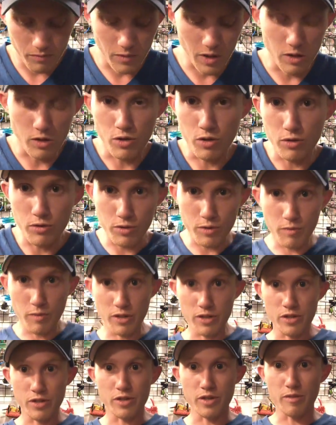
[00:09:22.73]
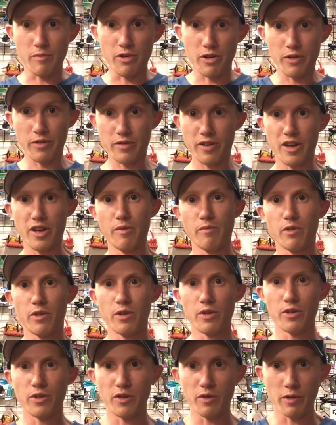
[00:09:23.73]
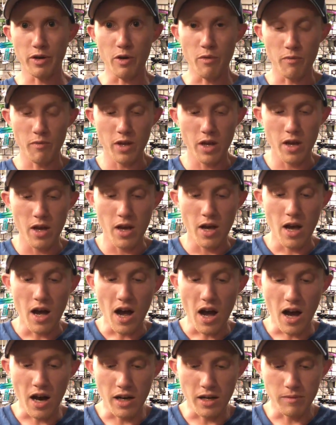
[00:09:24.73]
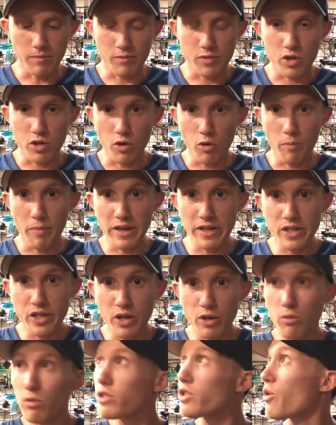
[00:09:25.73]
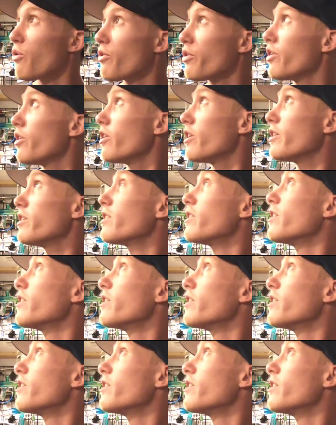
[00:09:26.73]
so as much as I'm on camera here, there we go. So basically what's going on